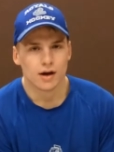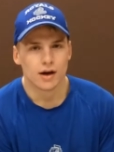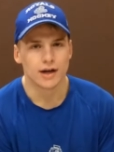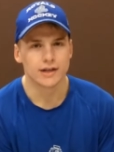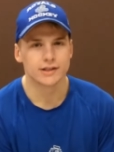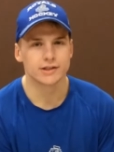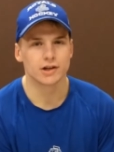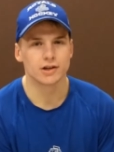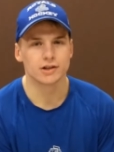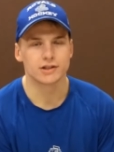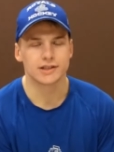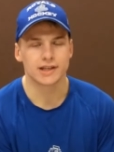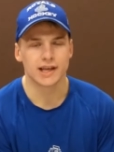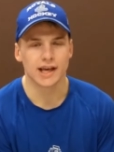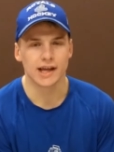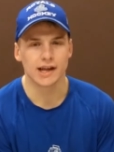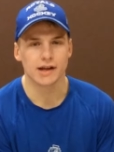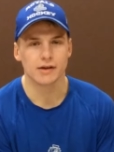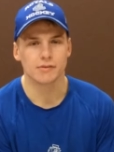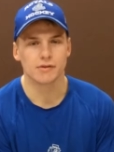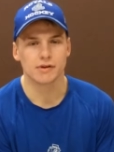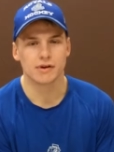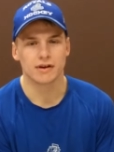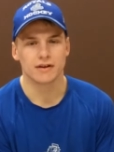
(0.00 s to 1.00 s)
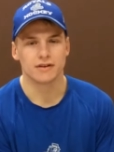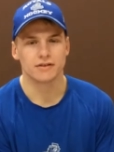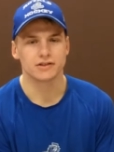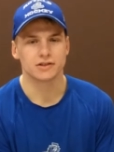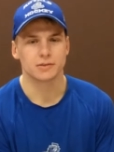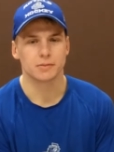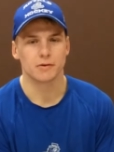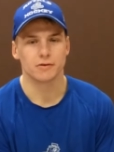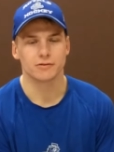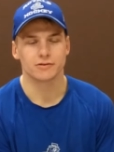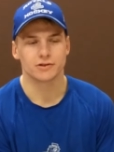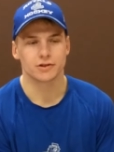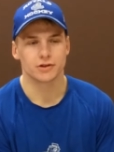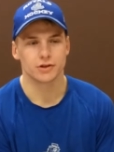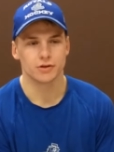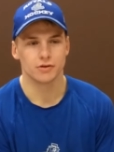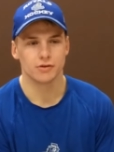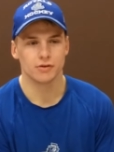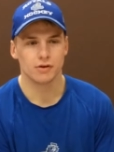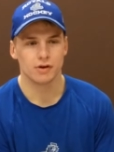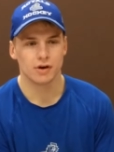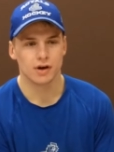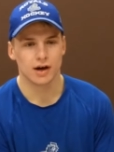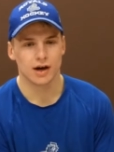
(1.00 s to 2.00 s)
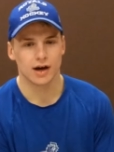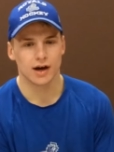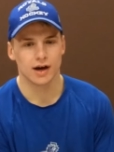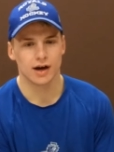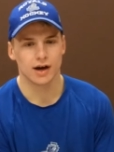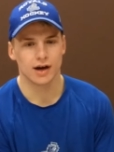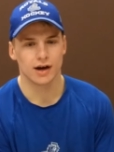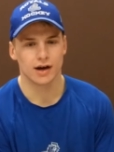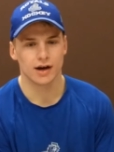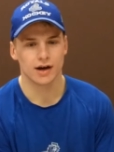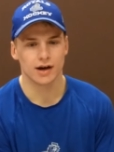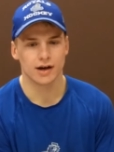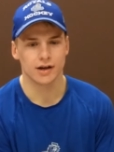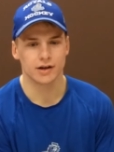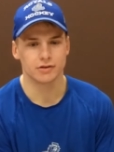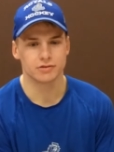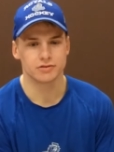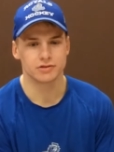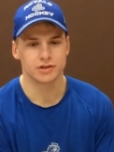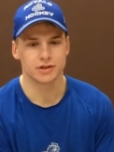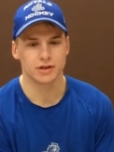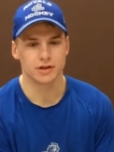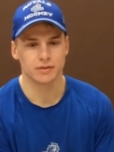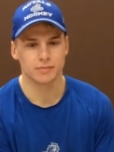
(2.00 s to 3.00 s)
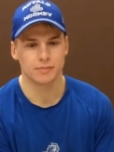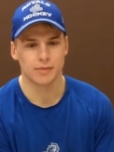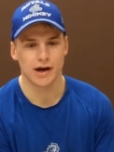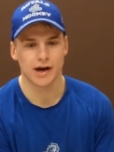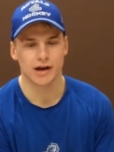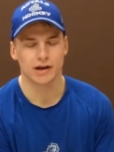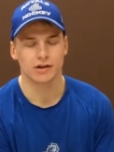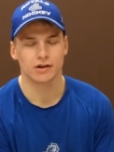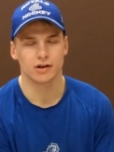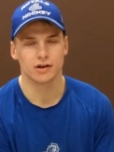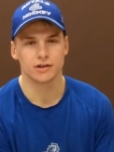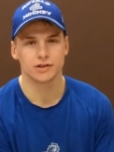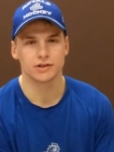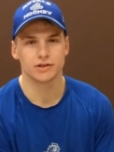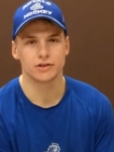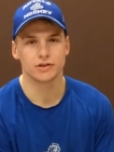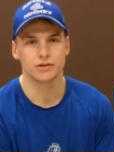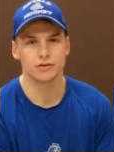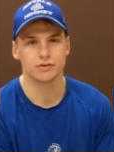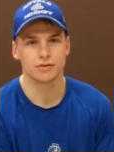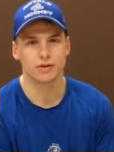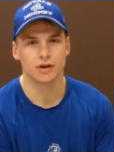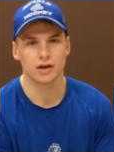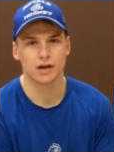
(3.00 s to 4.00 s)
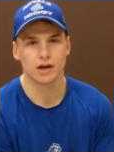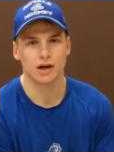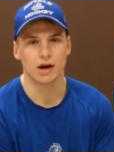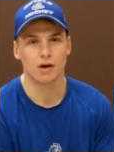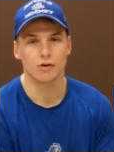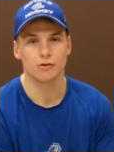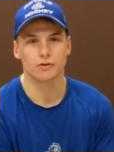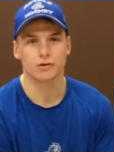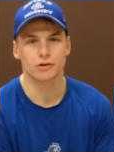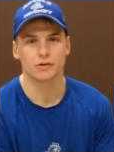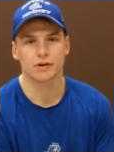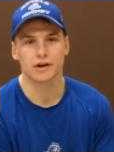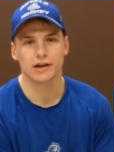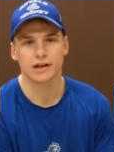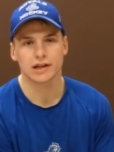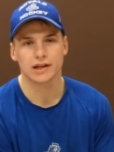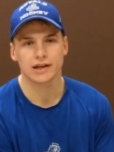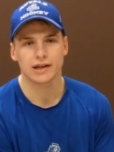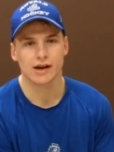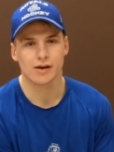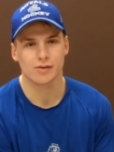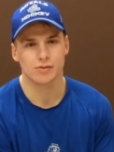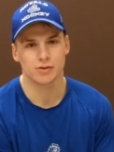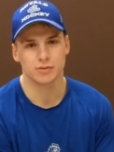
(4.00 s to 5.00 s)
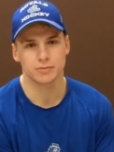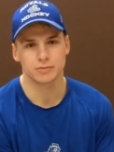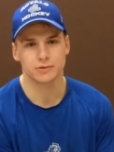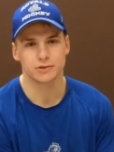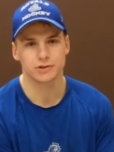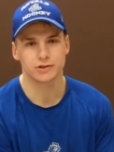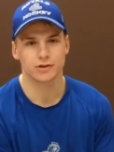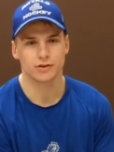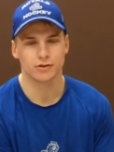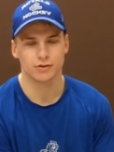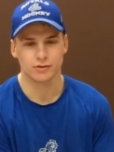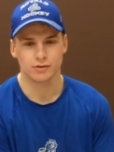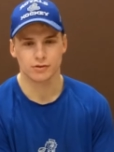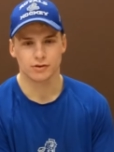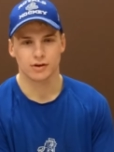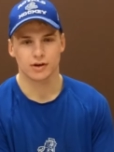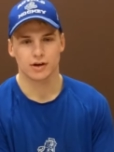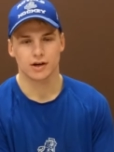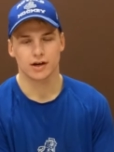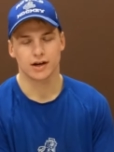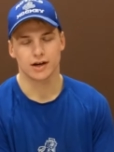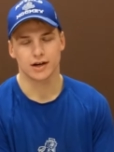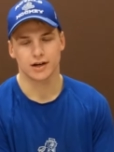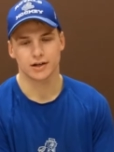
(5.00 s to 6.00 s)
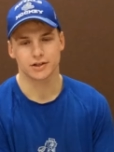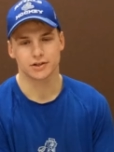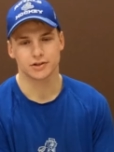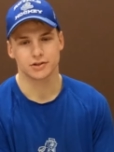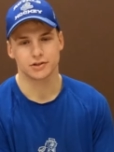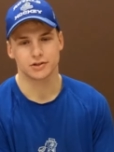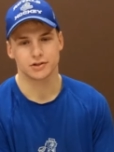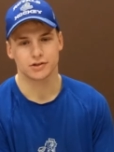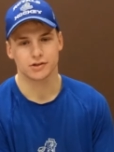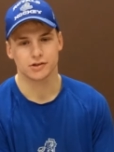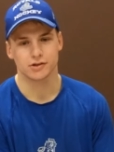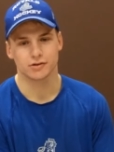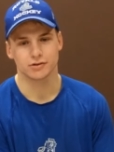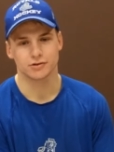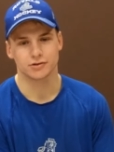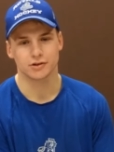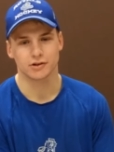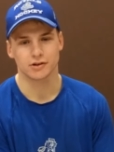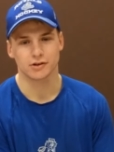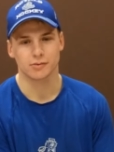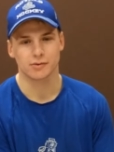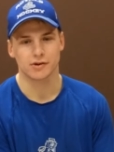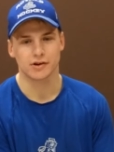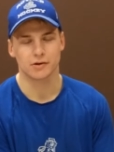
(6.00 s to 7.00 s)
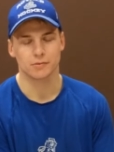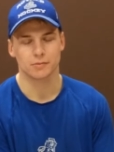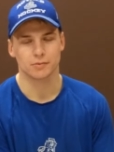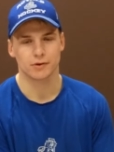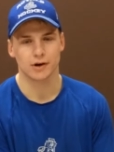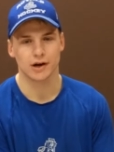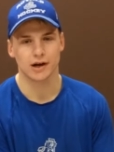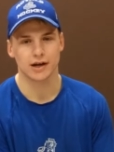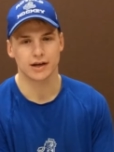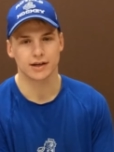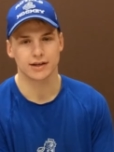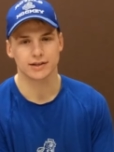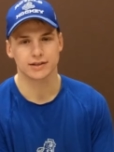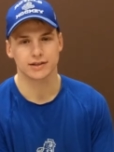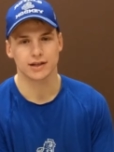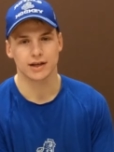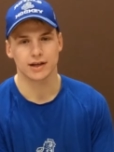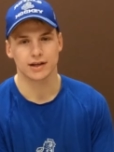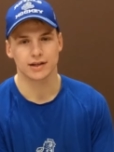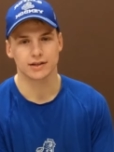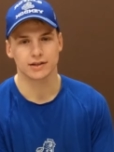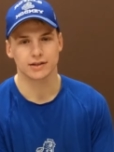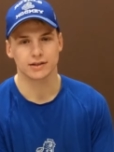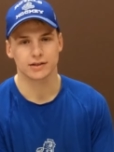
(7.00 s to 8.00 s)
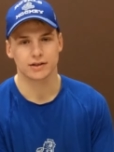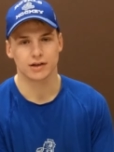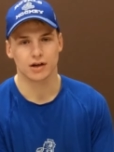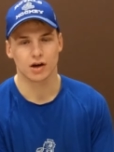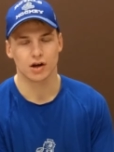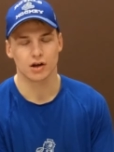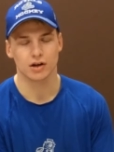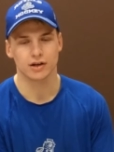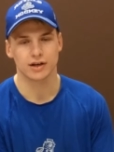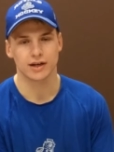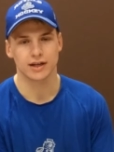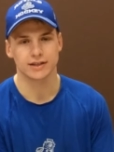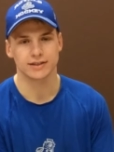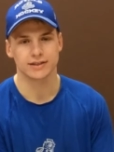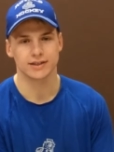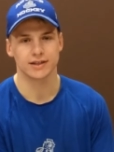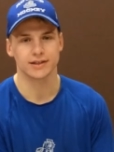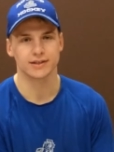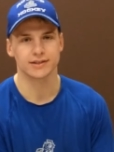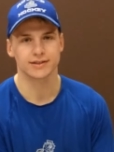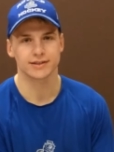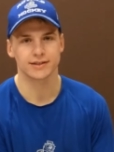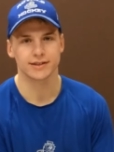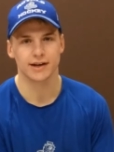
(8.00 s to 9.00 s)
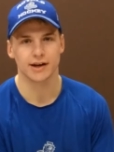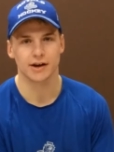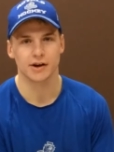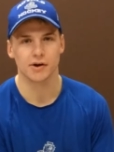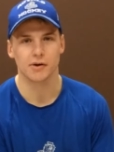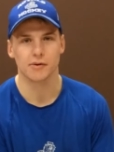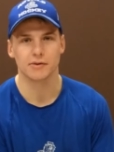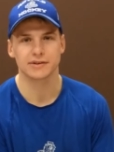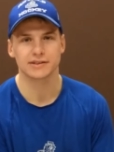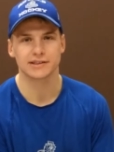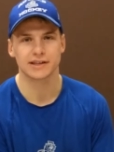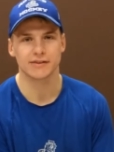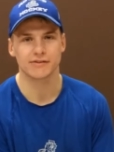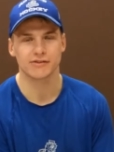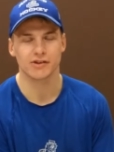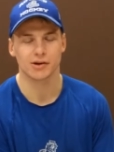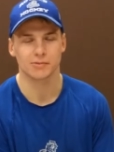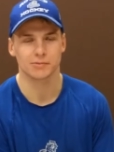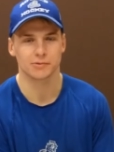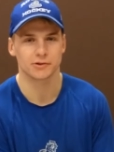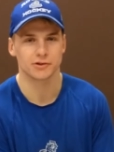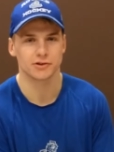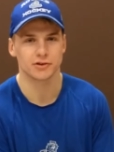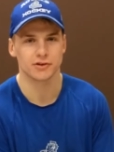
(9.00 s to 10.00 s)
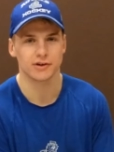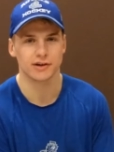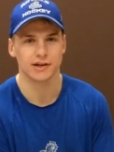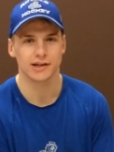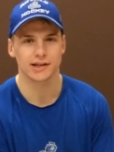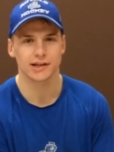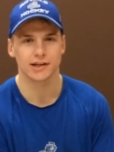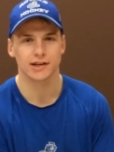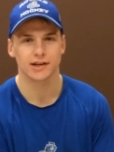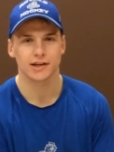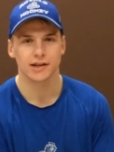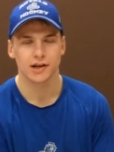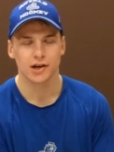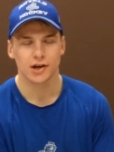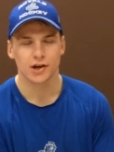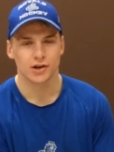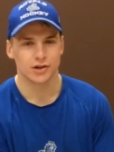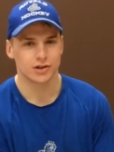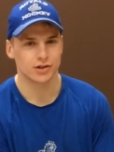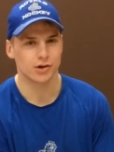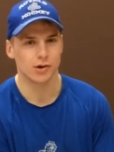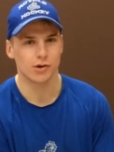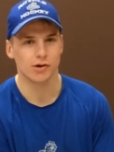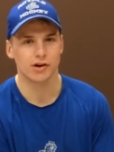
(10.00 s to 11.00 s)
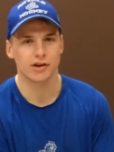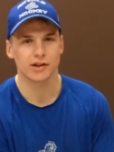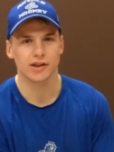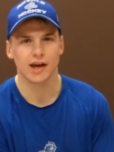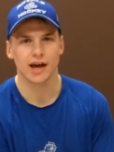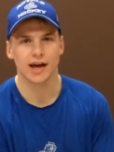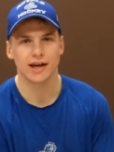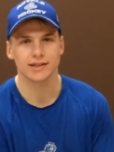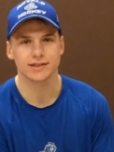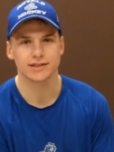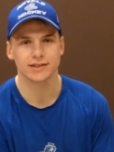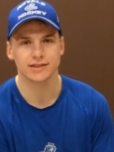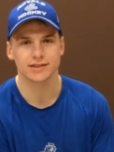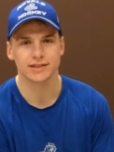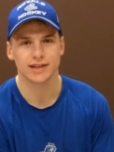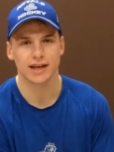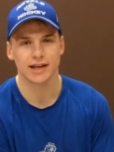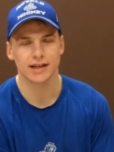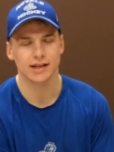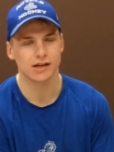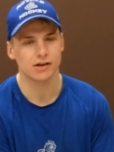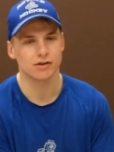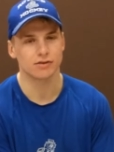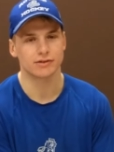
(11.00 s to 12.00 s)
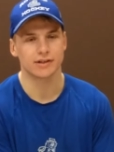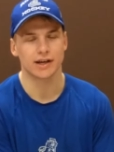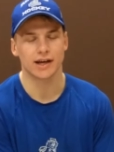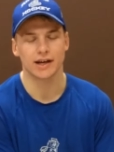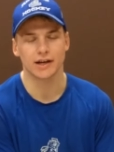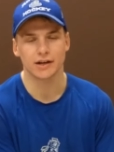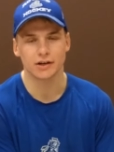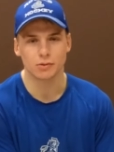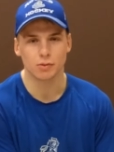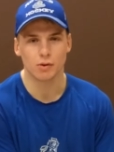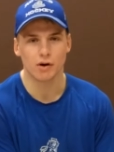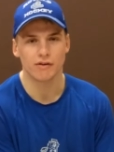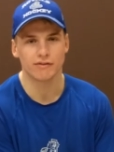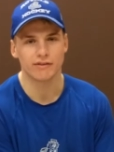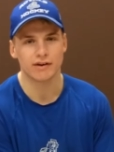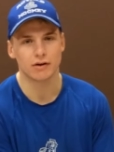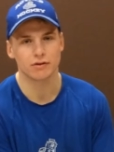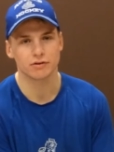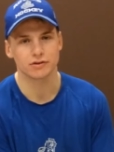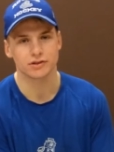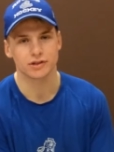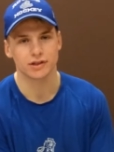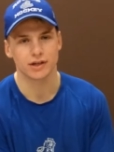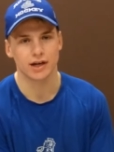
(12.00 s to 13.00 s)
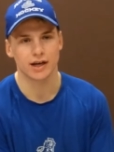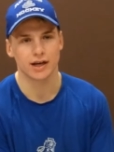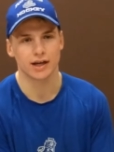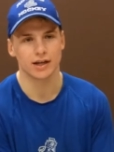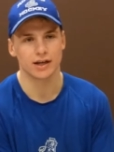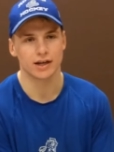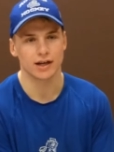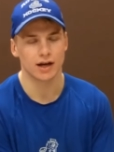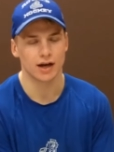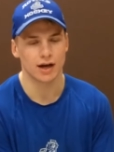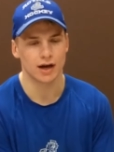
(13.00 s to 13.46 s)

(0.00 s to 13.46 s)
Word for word: I started skating when I was about two. Uh, I used to back on to uh, outdoor rink in Kamloops, so uh, you know during the winter break and, and, holiday season, I'd always have the opportunity to, to go on the ice and skate you know 10, 12 hours a night.